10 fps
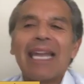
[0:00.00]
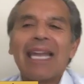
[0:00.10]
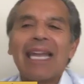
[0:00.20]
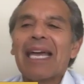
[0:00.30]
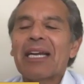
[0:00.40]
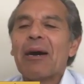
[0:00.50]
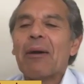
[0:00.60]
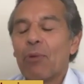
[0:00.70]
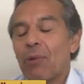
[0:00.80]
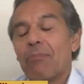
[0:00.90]
And I had a
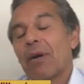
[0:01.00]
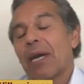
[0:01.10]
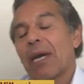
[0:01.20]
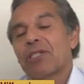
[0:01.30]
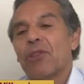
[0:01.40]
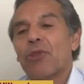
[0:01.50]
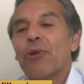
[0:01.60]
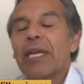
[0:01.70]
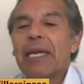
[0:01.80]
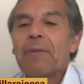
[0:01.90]
couple, well, actually
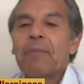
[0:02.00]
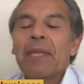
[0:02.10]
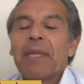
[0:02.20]
3.